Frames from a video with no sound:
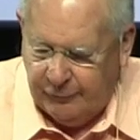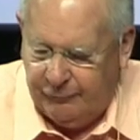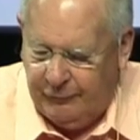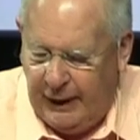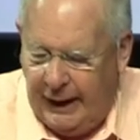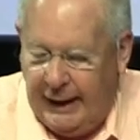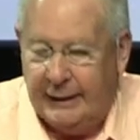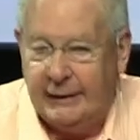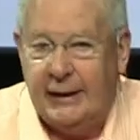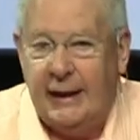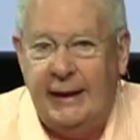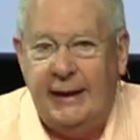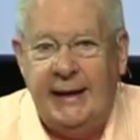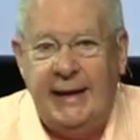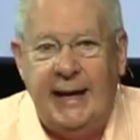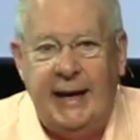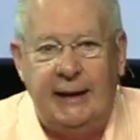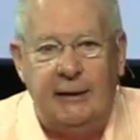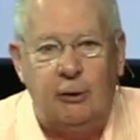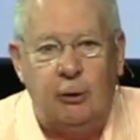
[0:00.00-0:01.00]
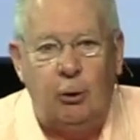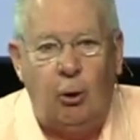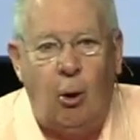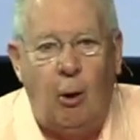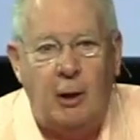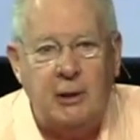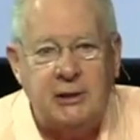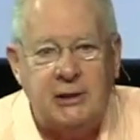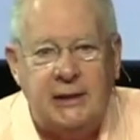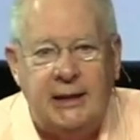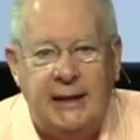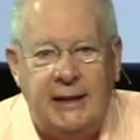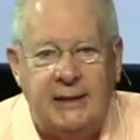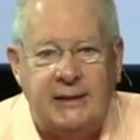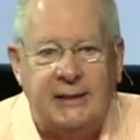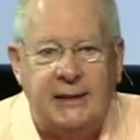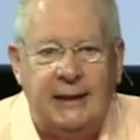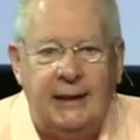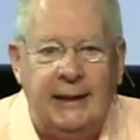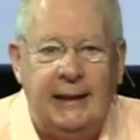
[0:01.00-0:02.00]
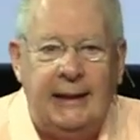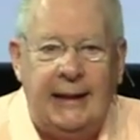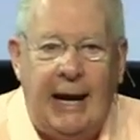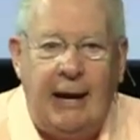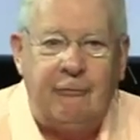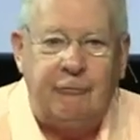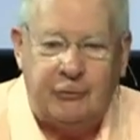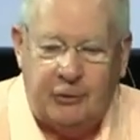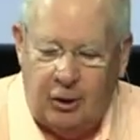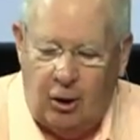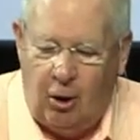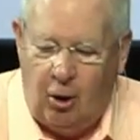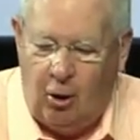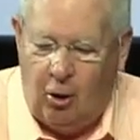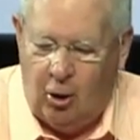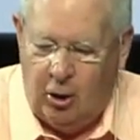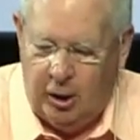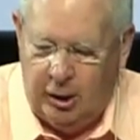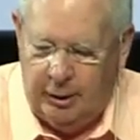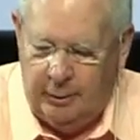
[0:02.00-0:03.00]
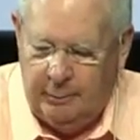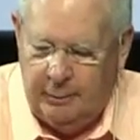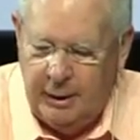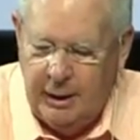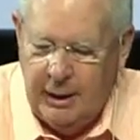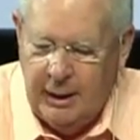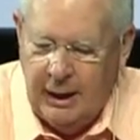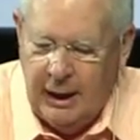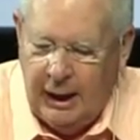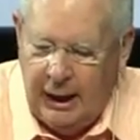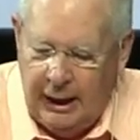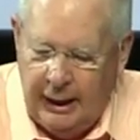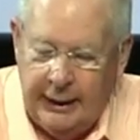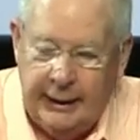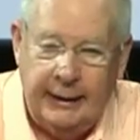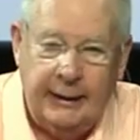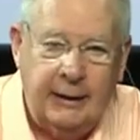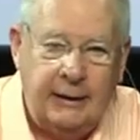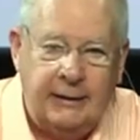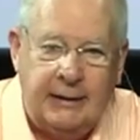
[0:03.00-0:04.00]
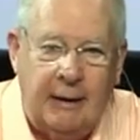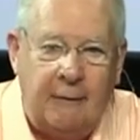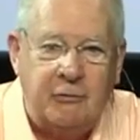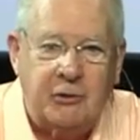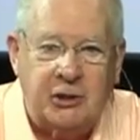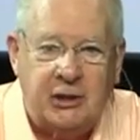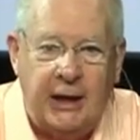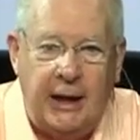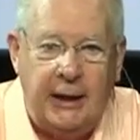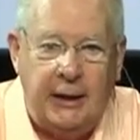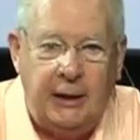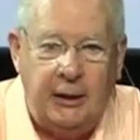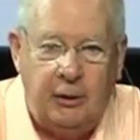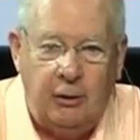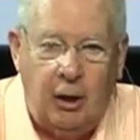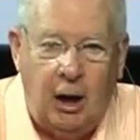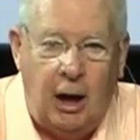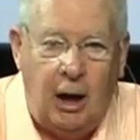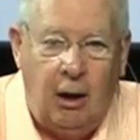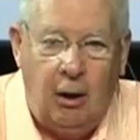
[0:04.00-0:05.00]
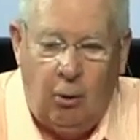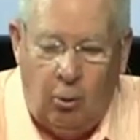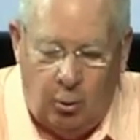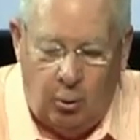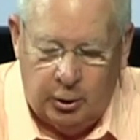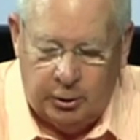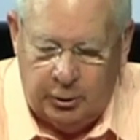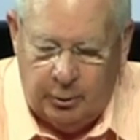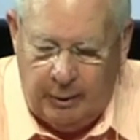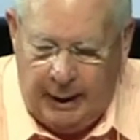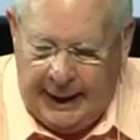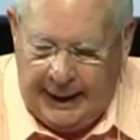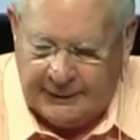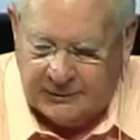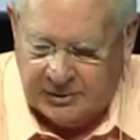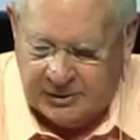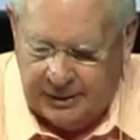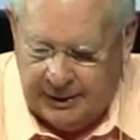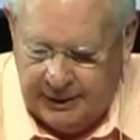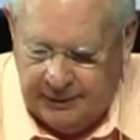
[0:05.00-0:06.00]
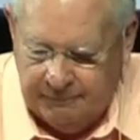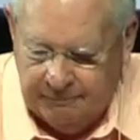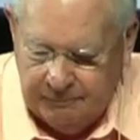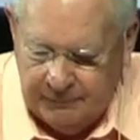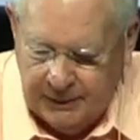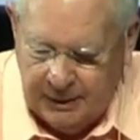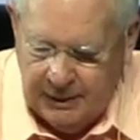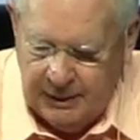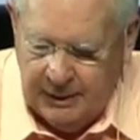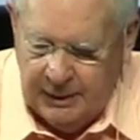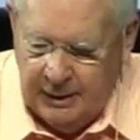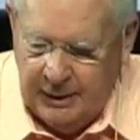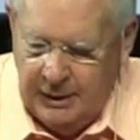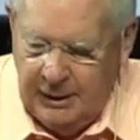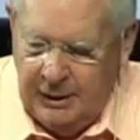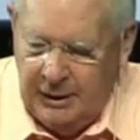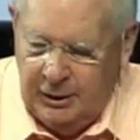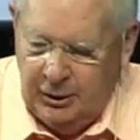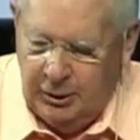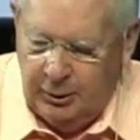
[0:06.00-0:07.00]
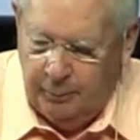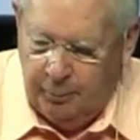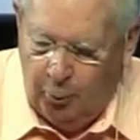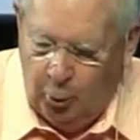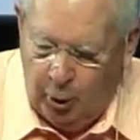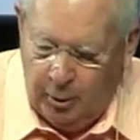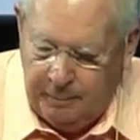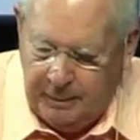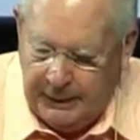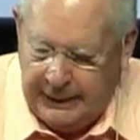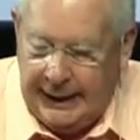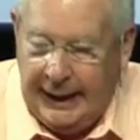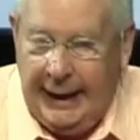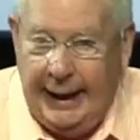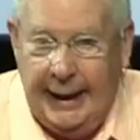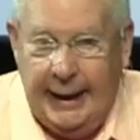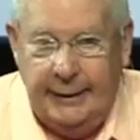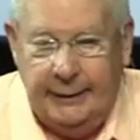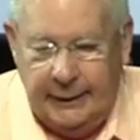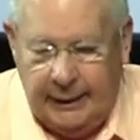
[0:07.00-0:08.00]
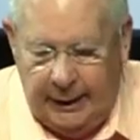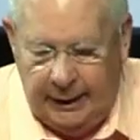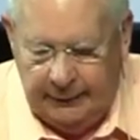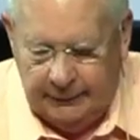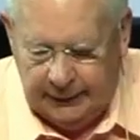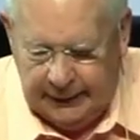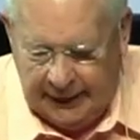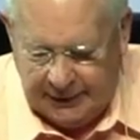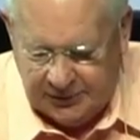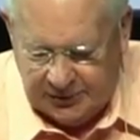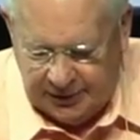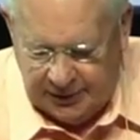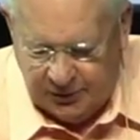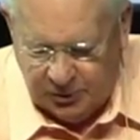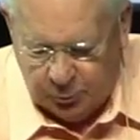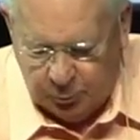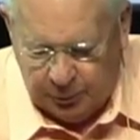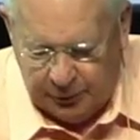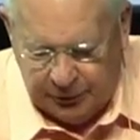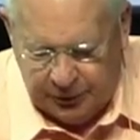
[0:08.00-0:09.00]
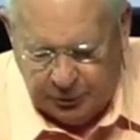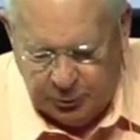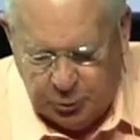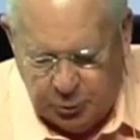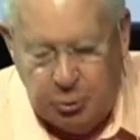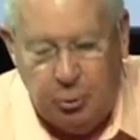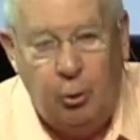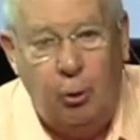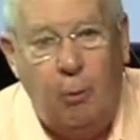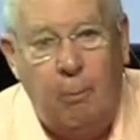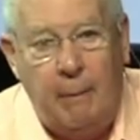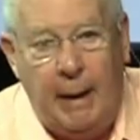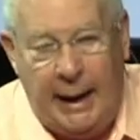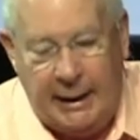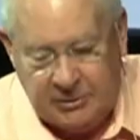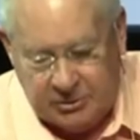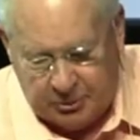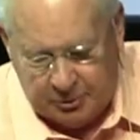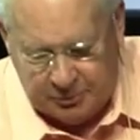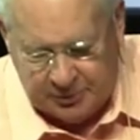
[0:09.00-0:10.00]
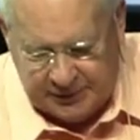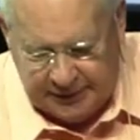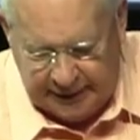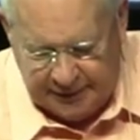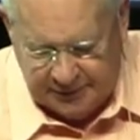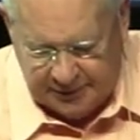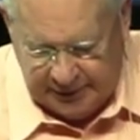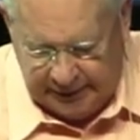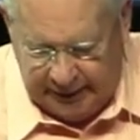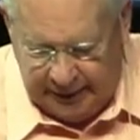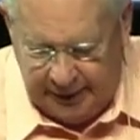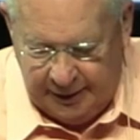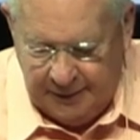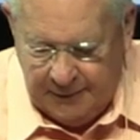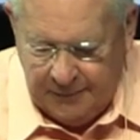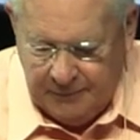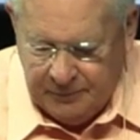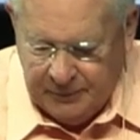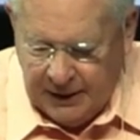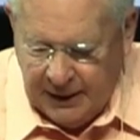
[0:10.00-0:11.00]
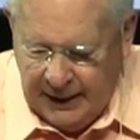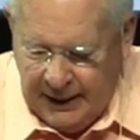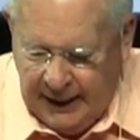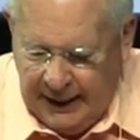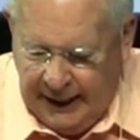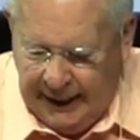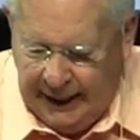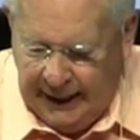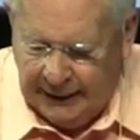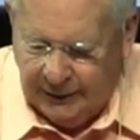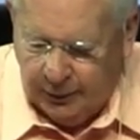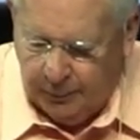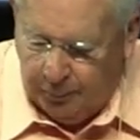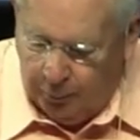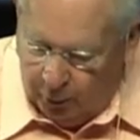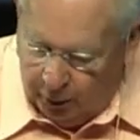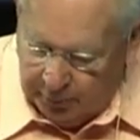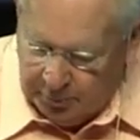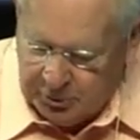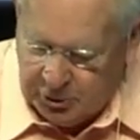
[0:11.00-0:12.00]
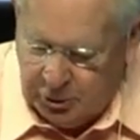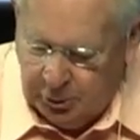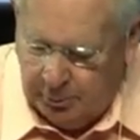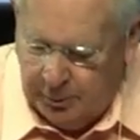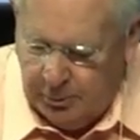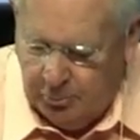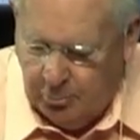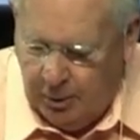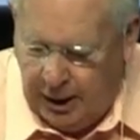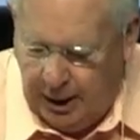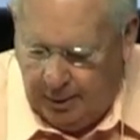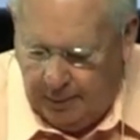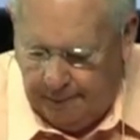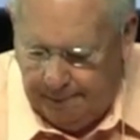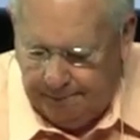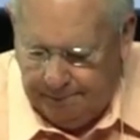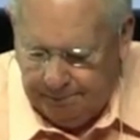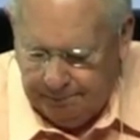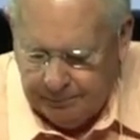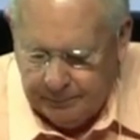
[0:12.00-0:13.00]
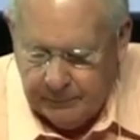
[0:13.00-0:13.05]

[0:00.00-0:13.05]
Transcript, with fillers: the fact that he had lost his left arm uh, in a devastating uh, auto accident. The boy began uh, lessons with the judo master sensei, and the boy was doing well.